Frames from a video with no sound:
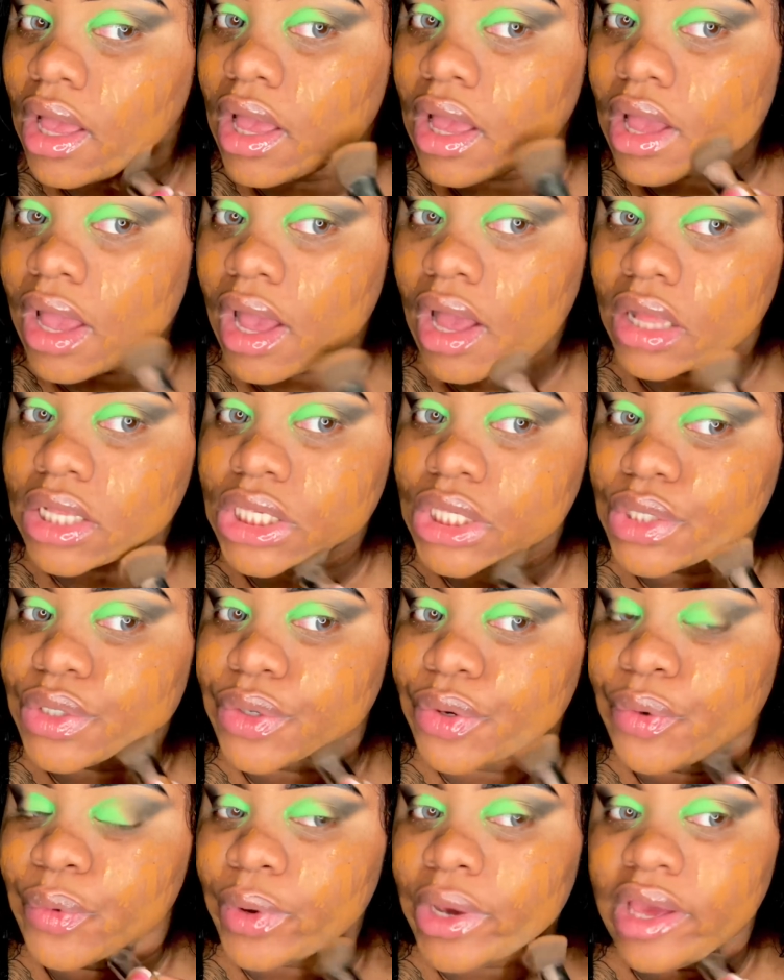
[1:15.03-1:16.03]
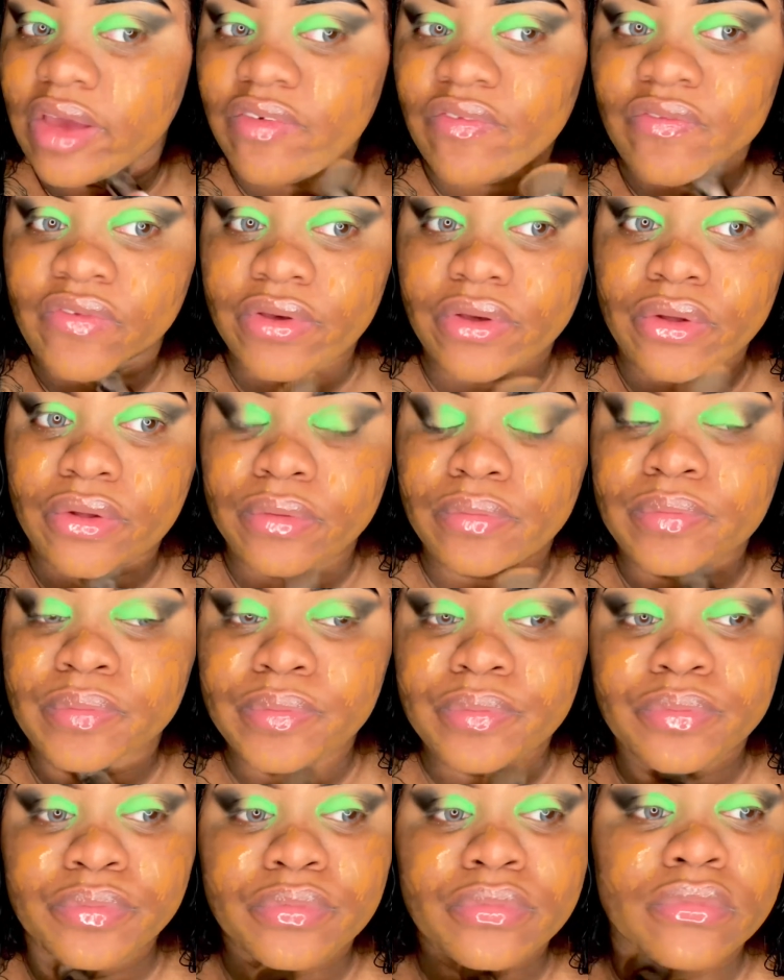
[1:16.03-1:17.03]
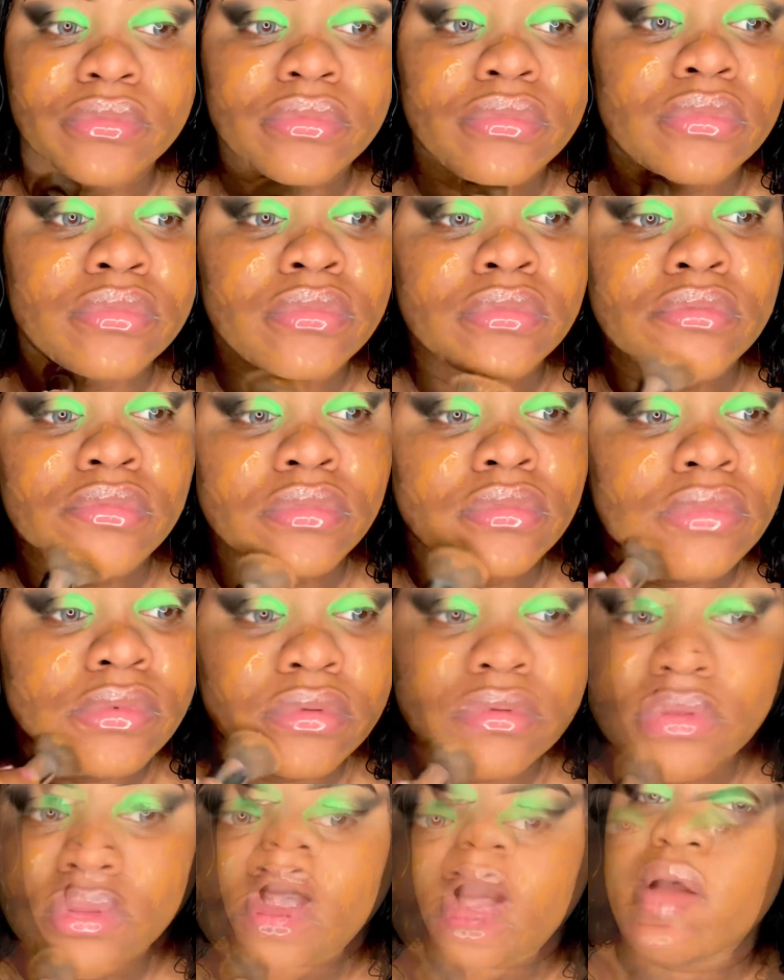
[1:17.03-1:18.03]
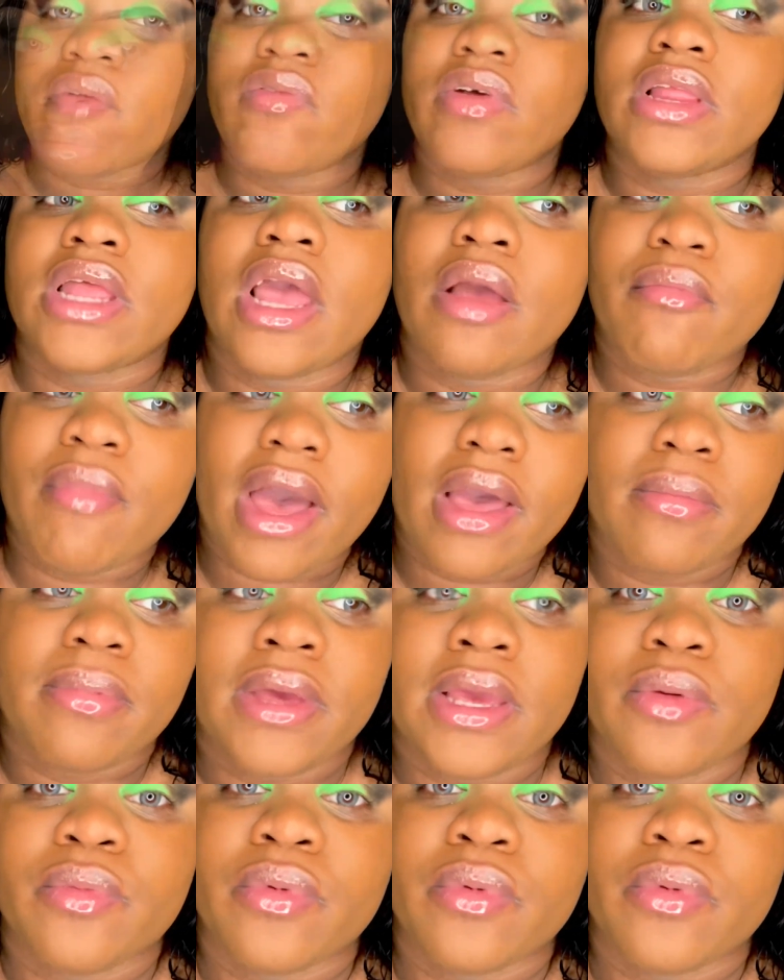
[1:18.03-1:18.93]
how to create film, how everything might be